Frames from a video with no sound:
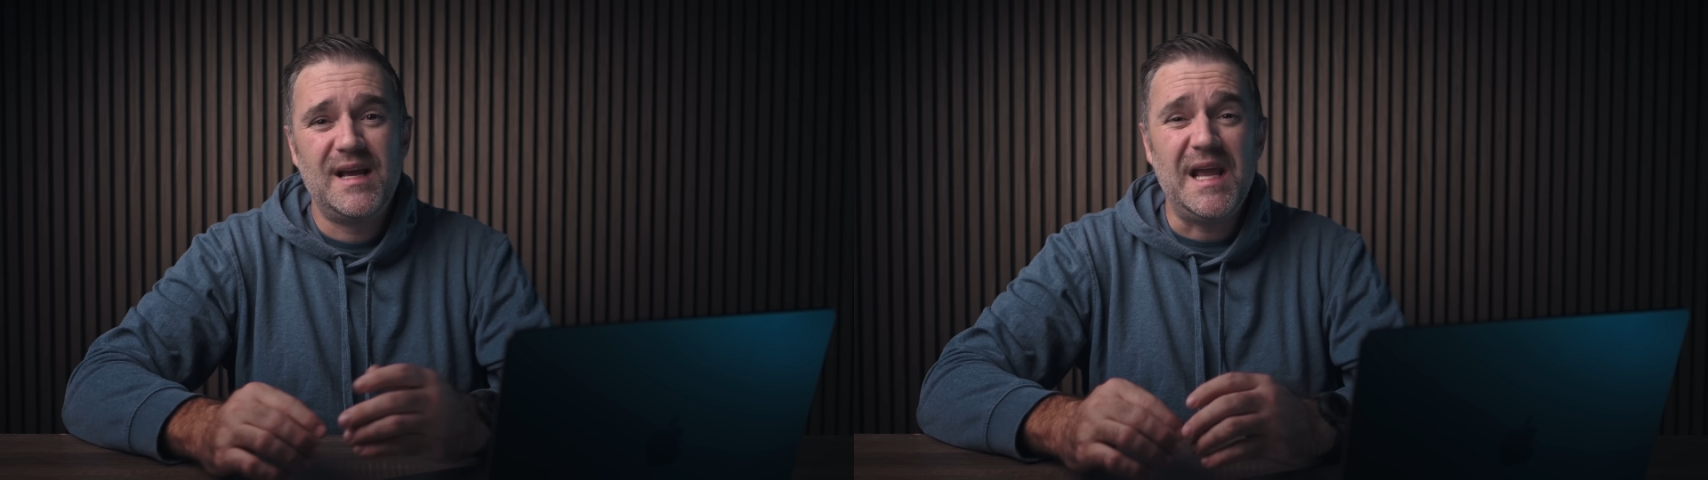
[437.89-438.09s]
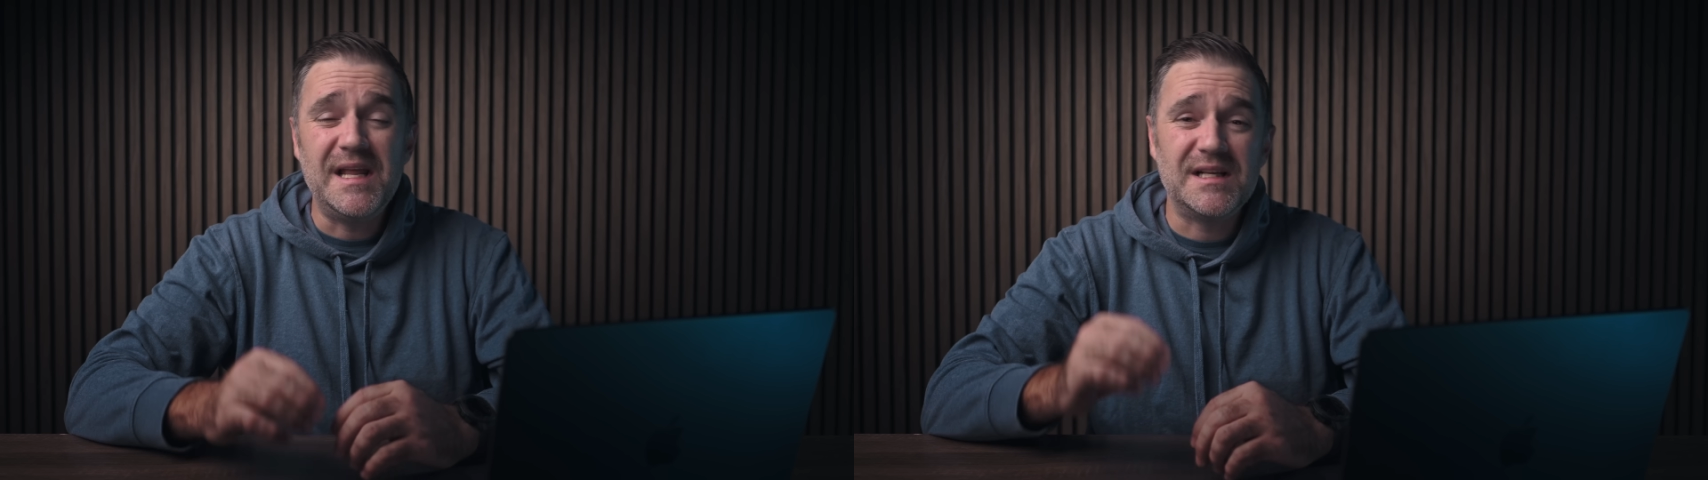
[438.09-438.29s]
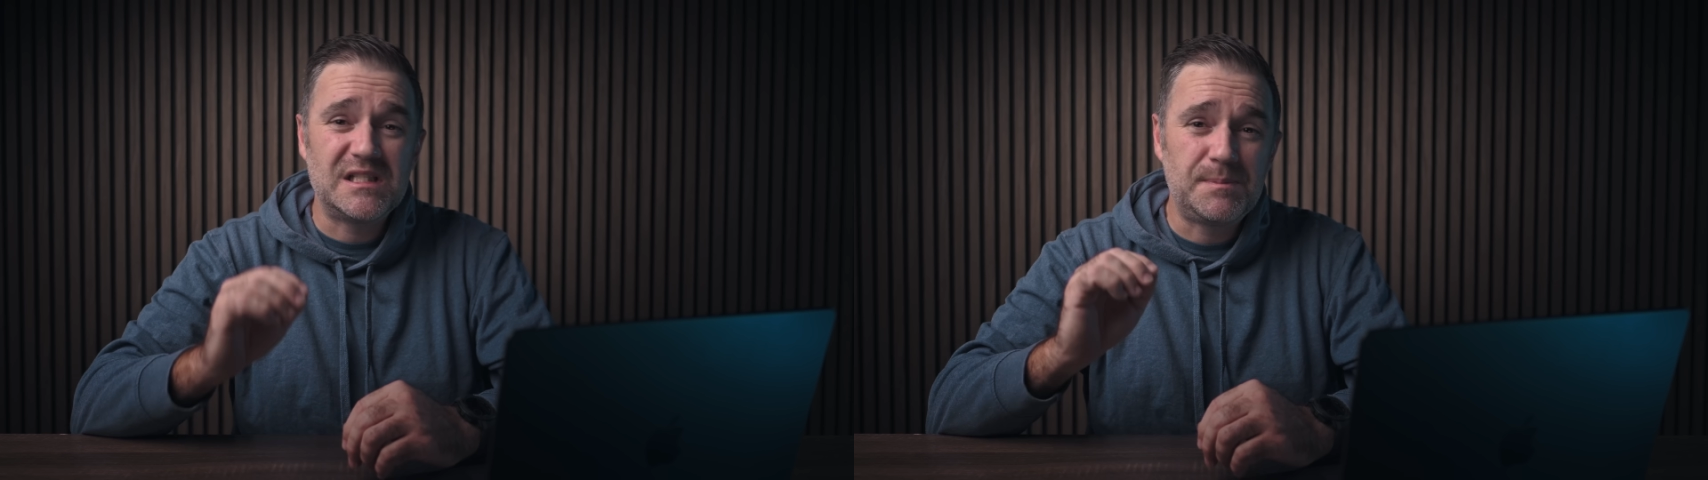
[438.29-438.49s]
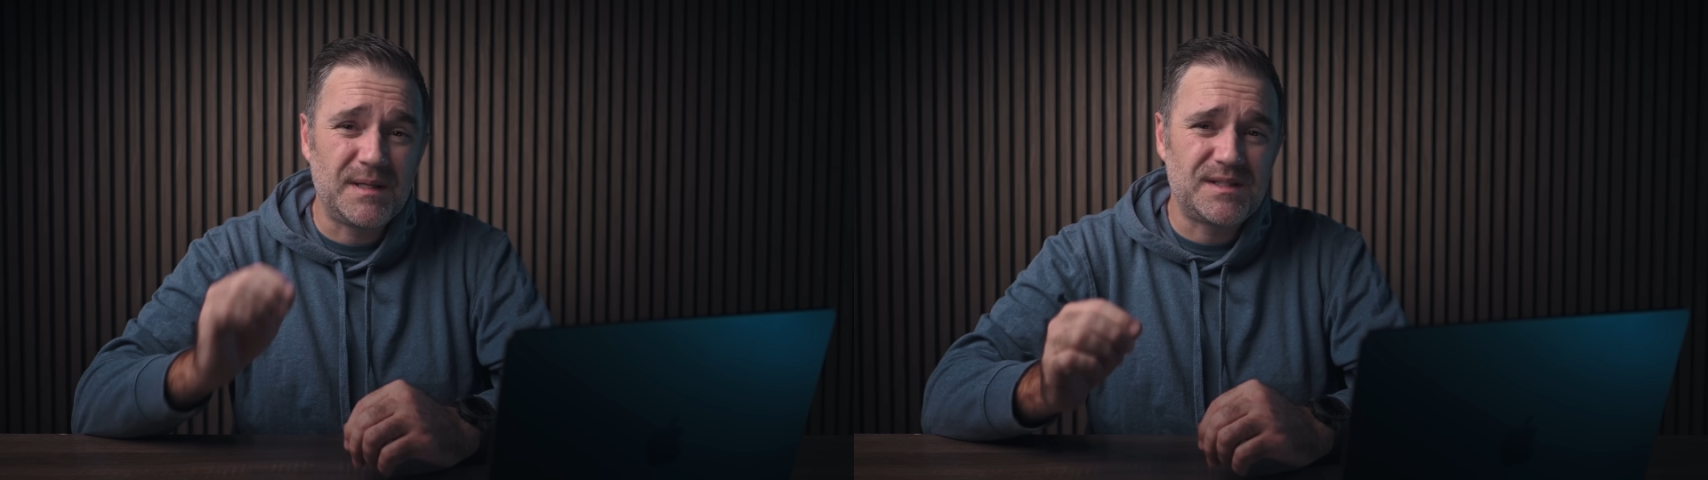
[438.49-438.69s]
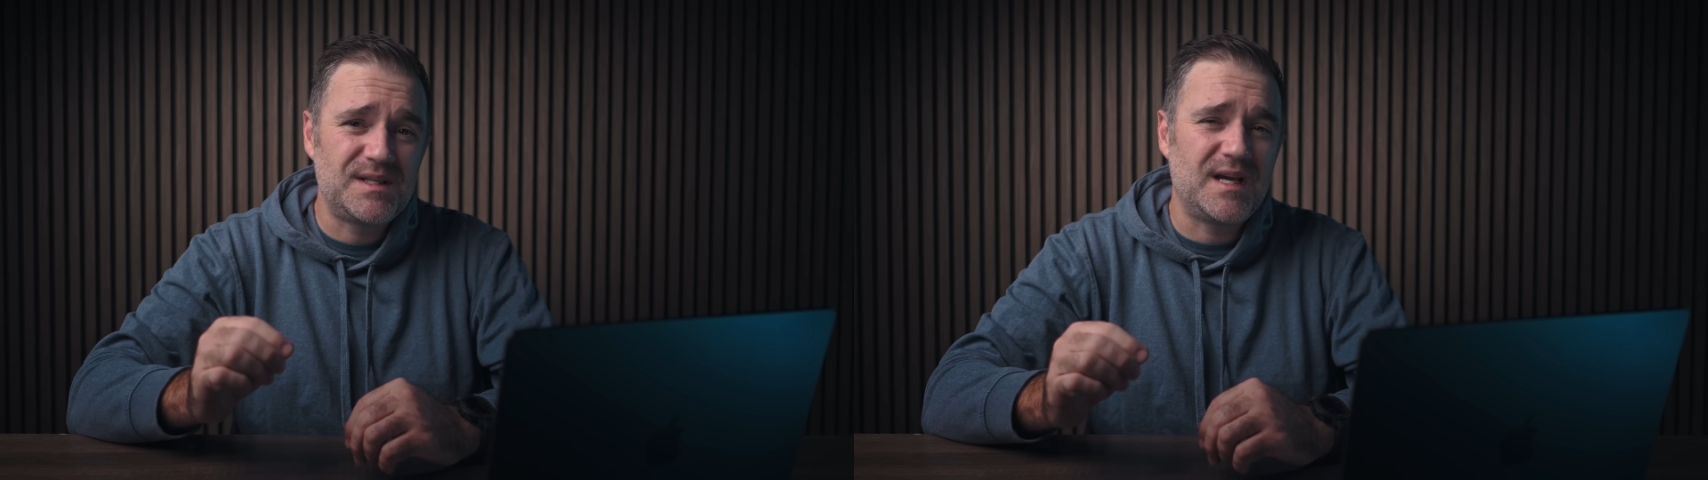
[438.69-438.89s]
in a
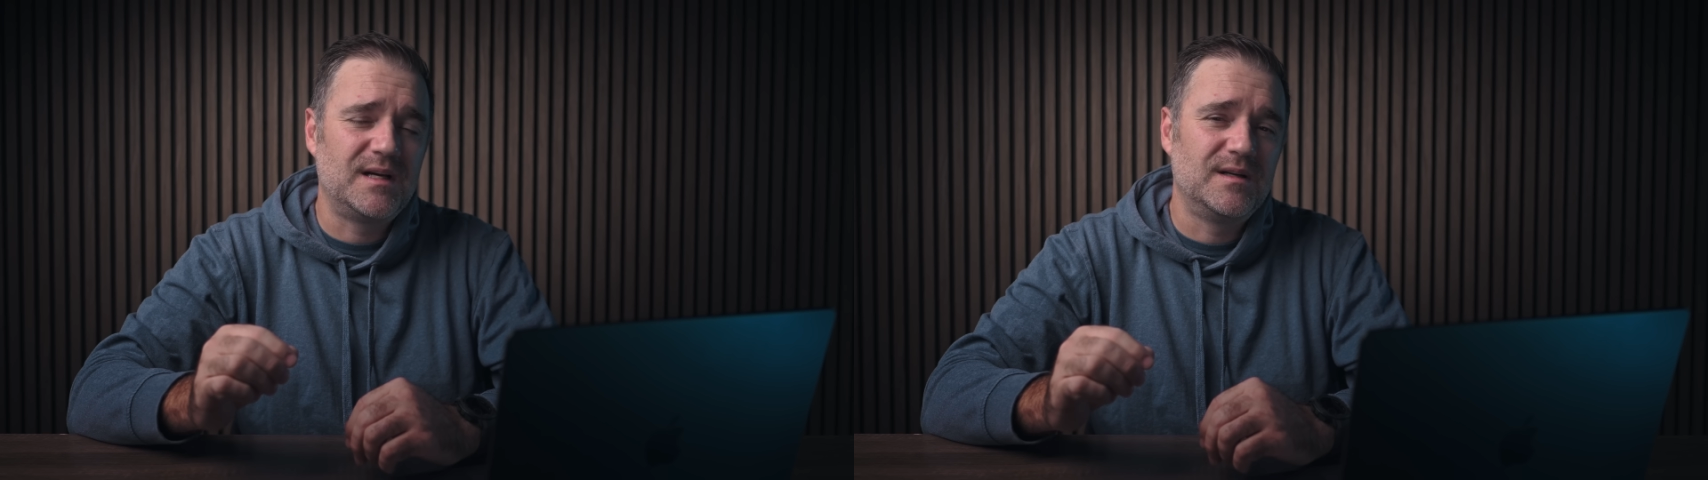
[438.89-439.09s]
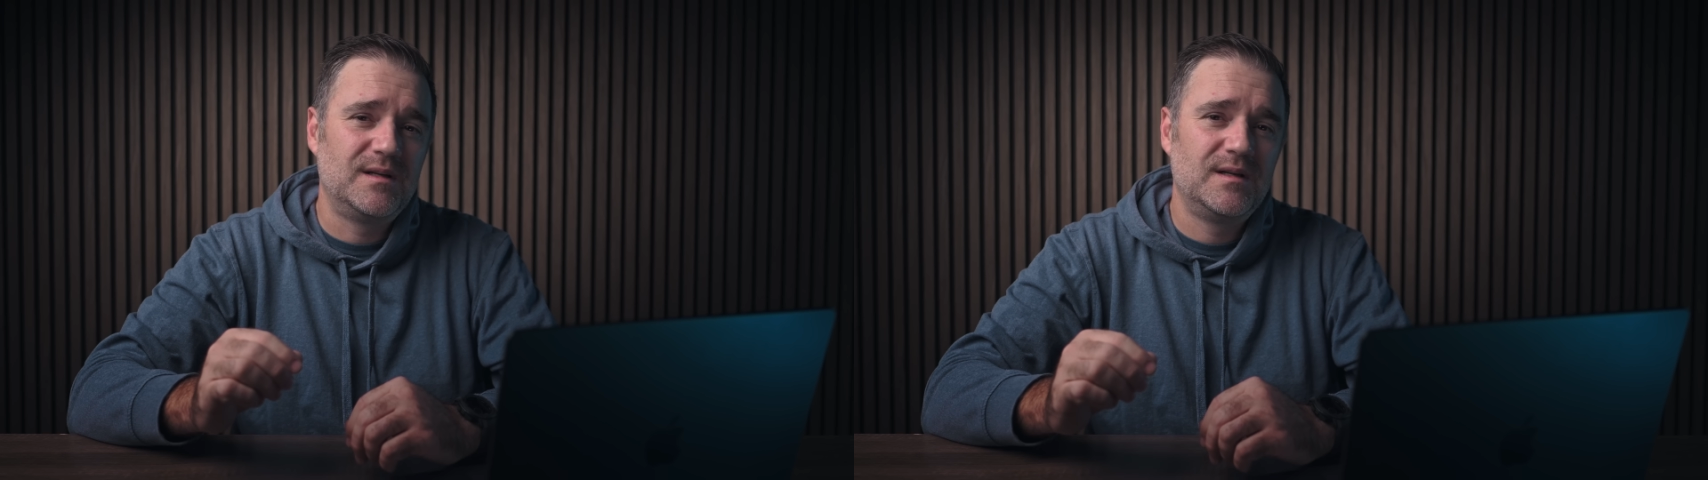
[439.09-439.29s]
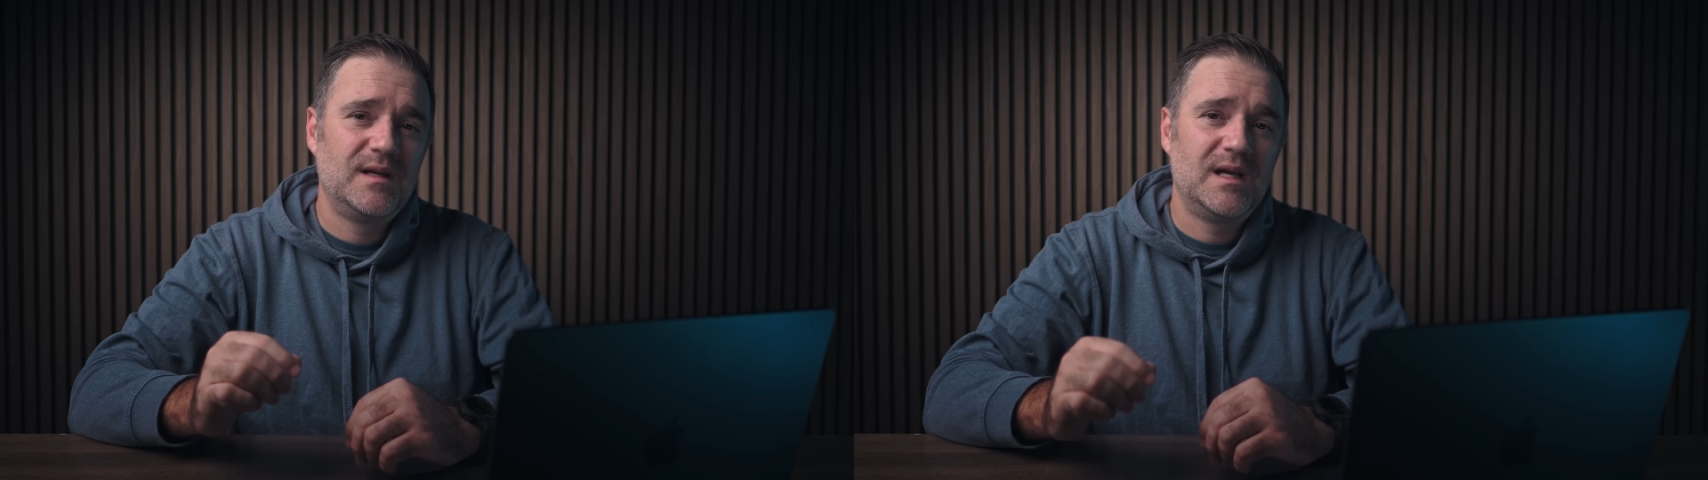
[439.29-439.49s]
split second